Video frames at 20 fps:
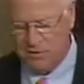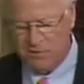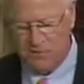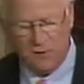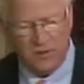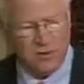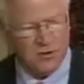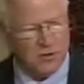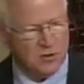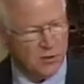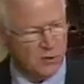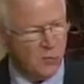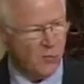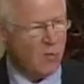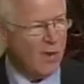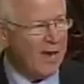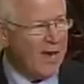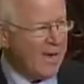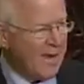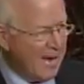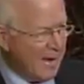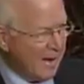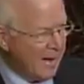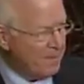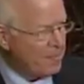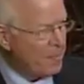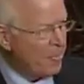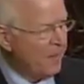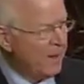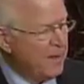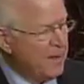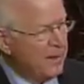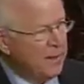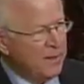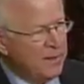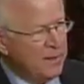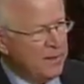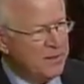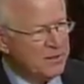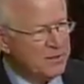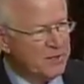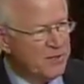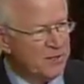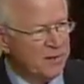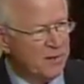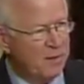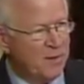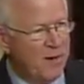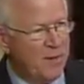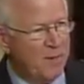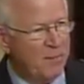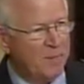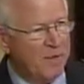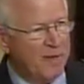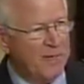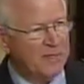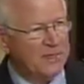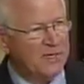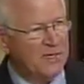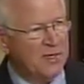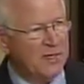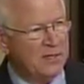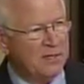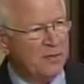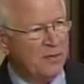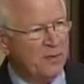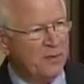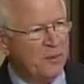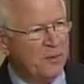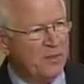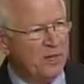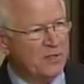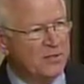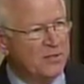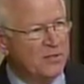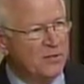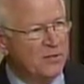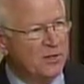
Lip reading: future, why, as Senator Brownback says, when the president